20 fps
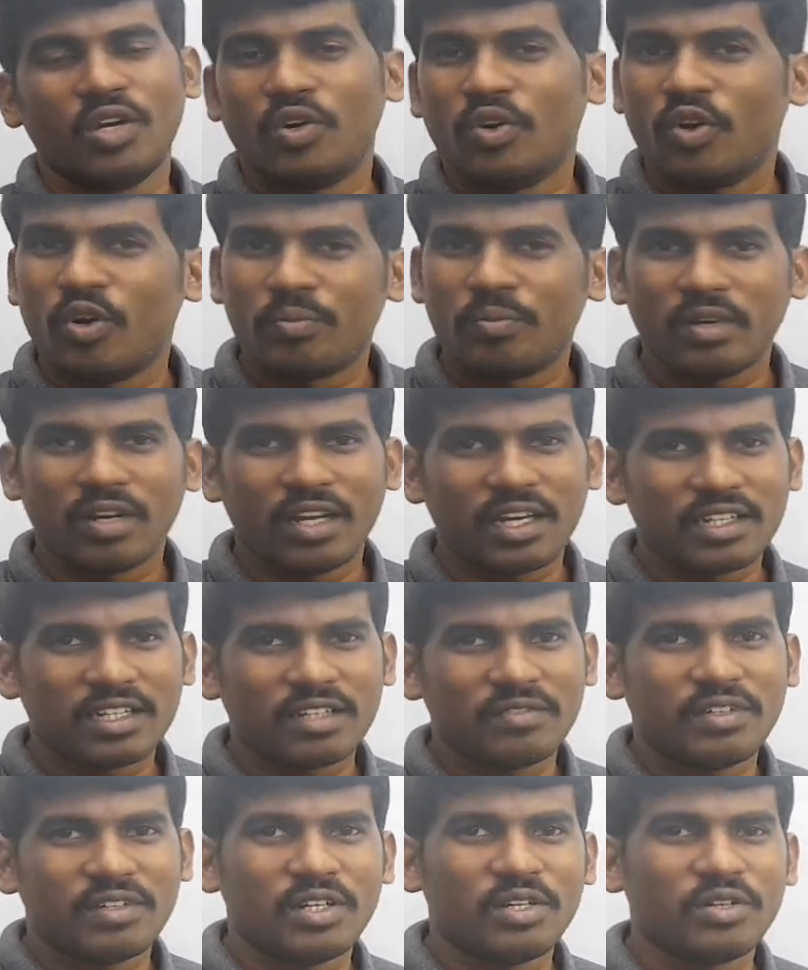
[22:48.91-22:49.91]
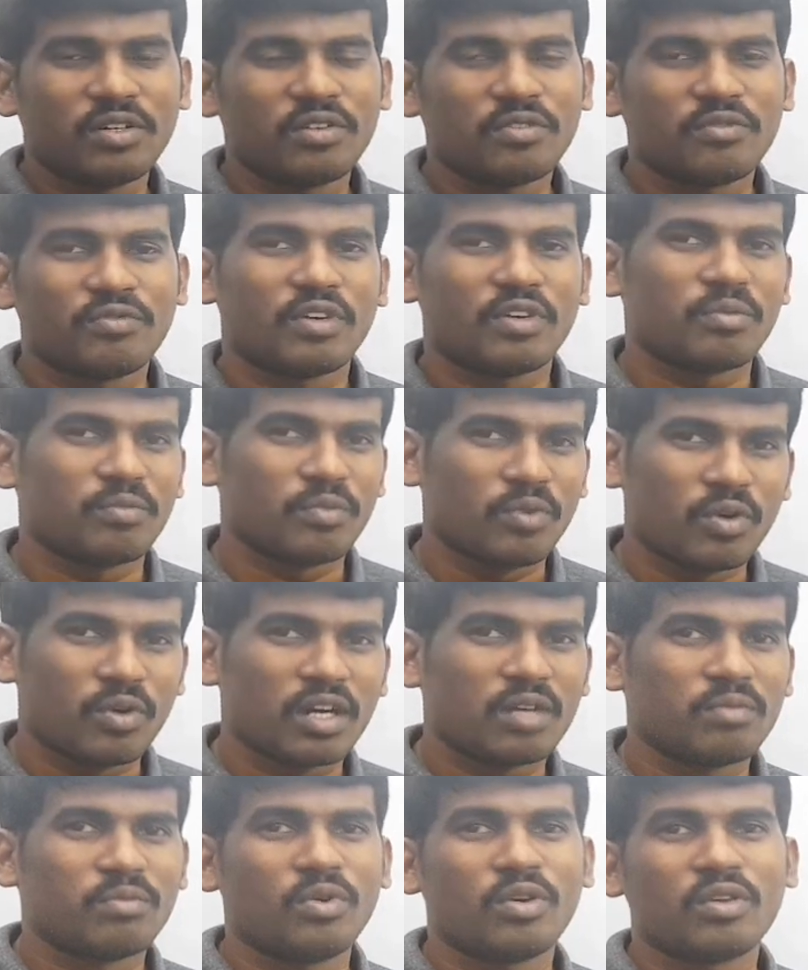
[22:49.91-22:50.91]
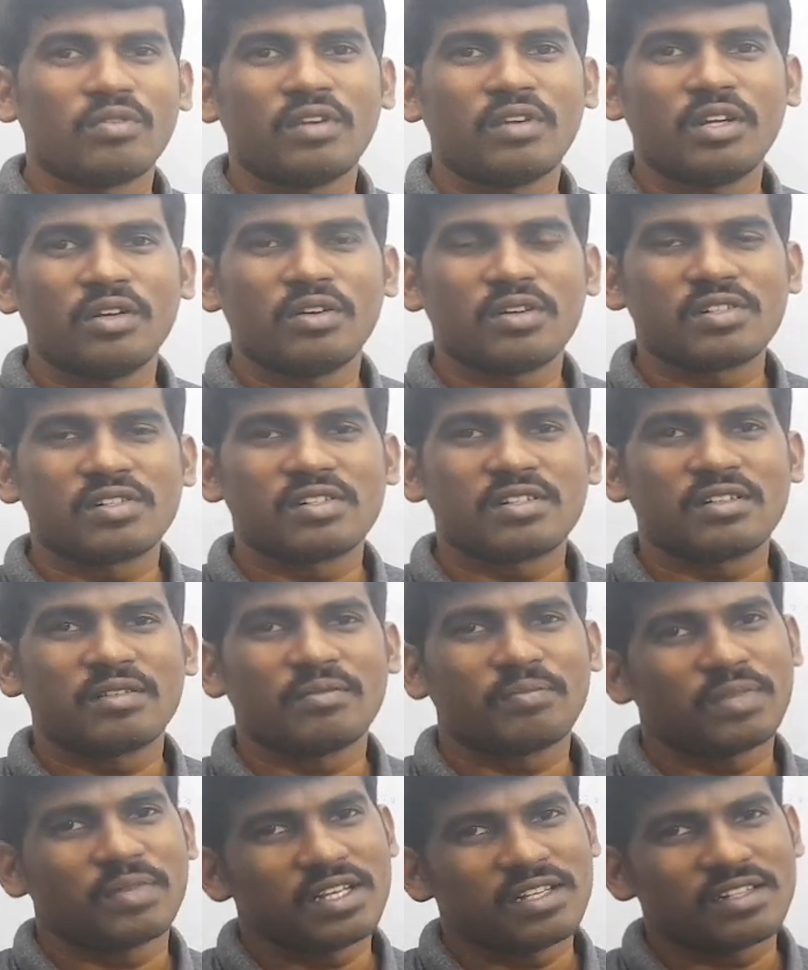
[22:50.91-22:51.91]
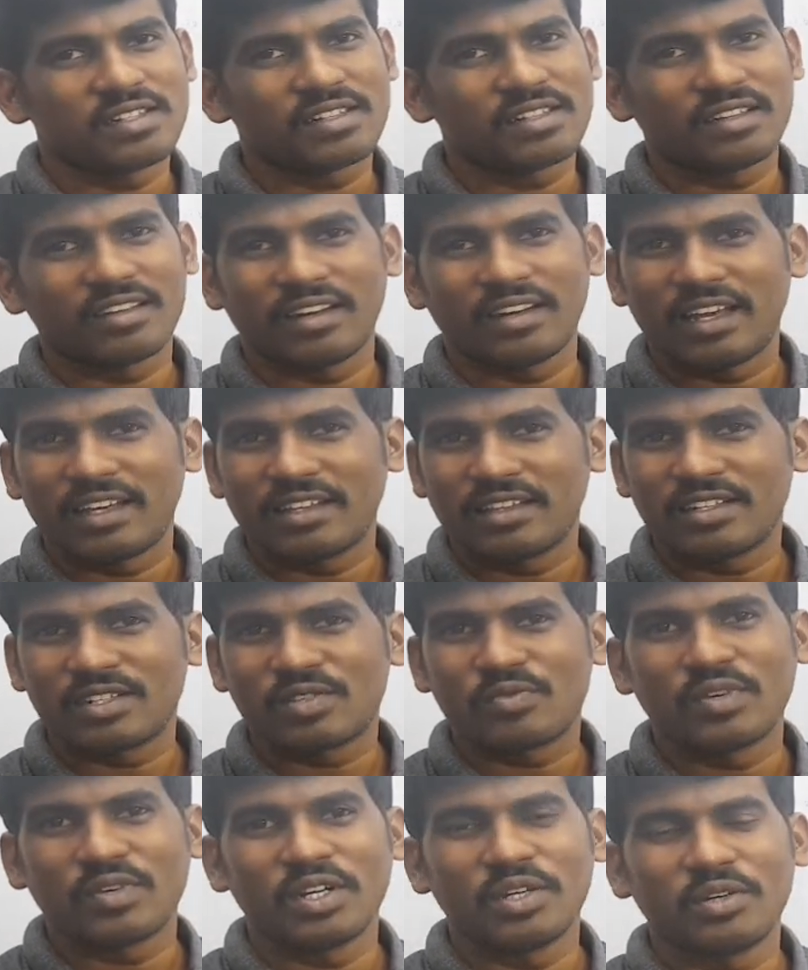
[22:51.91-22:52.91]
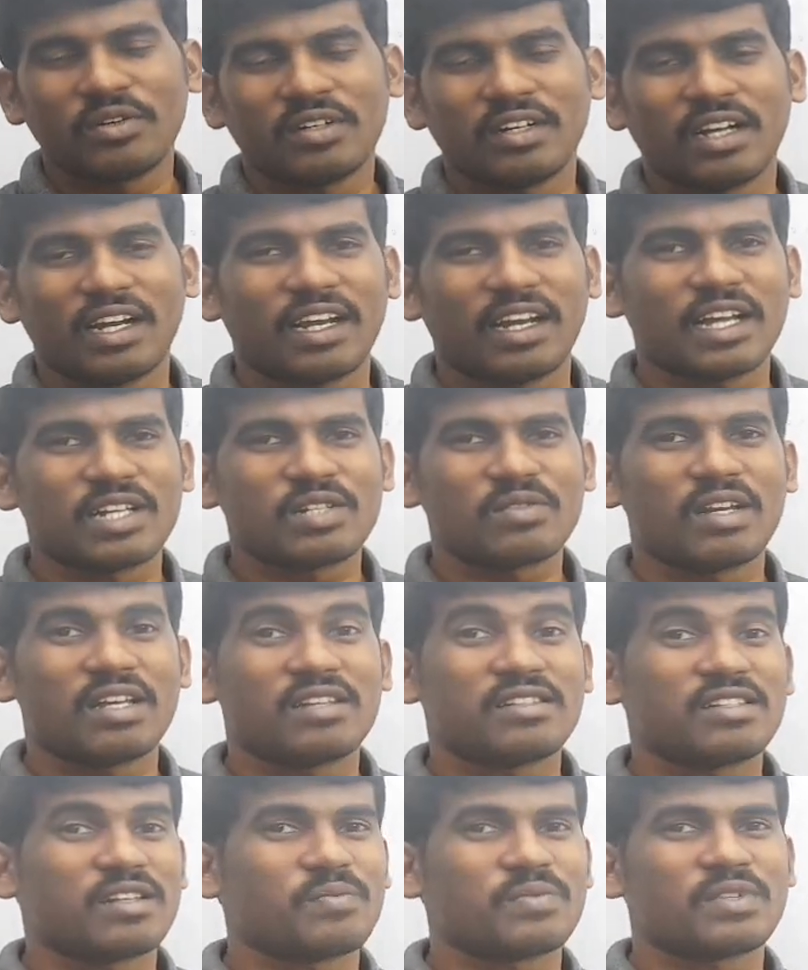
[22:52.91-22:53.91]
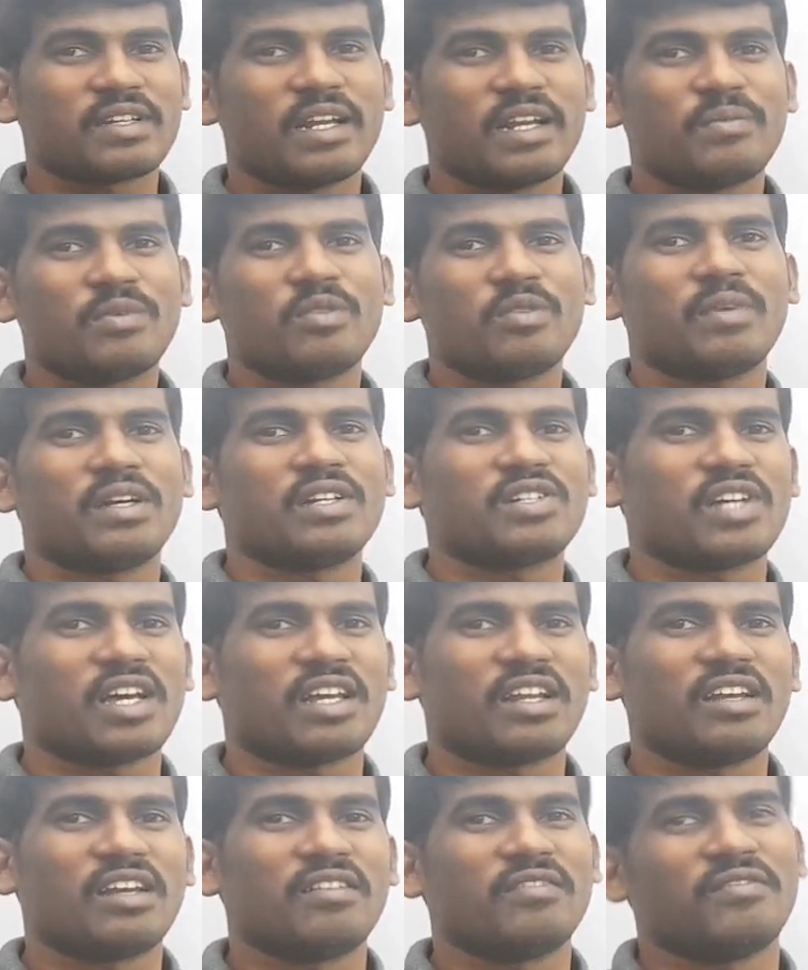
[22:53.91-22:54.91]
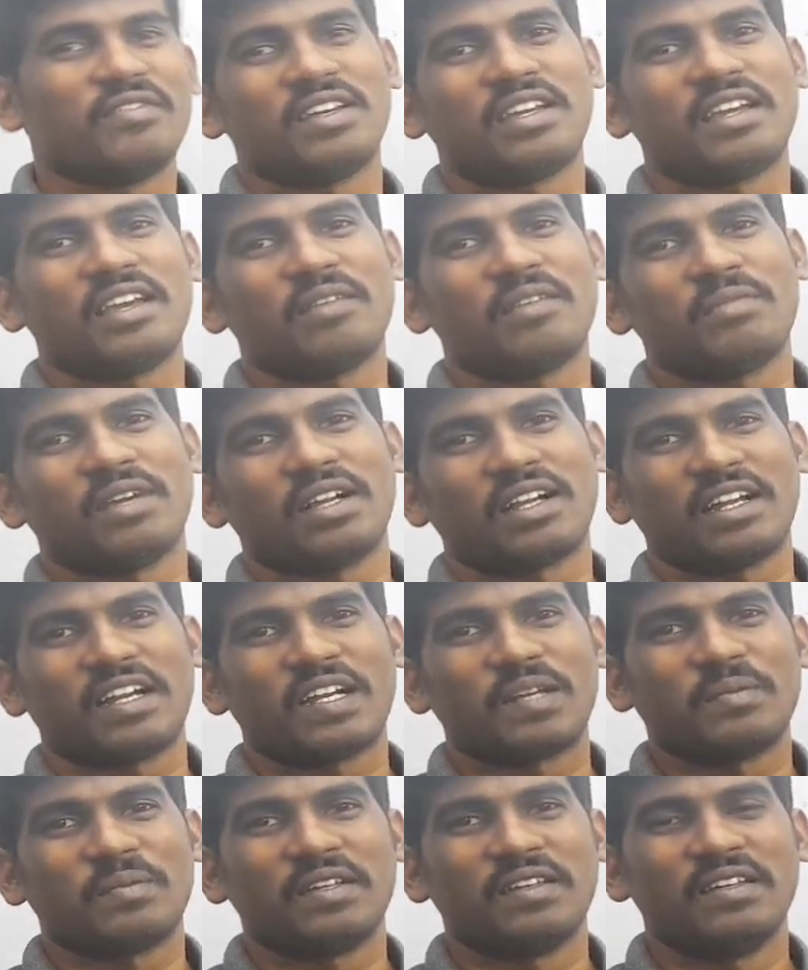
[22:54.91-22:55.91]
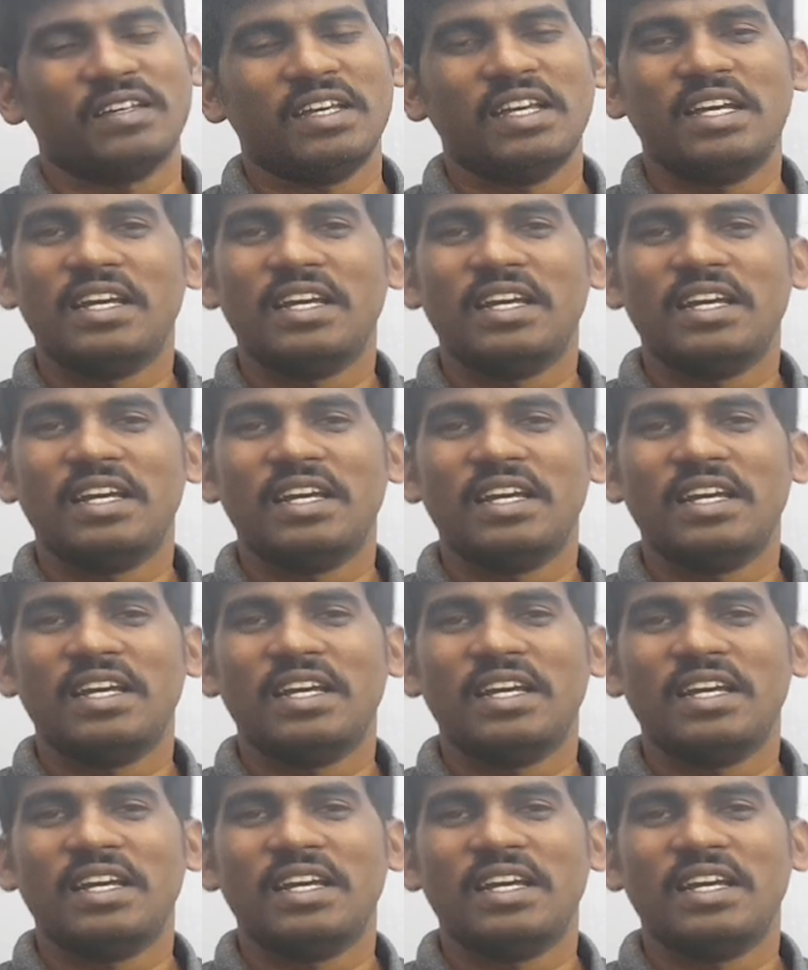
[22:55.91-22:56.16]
Hope you like the video. For more and more videos, please like this video and as well as subscribe to my channel VKM Academy.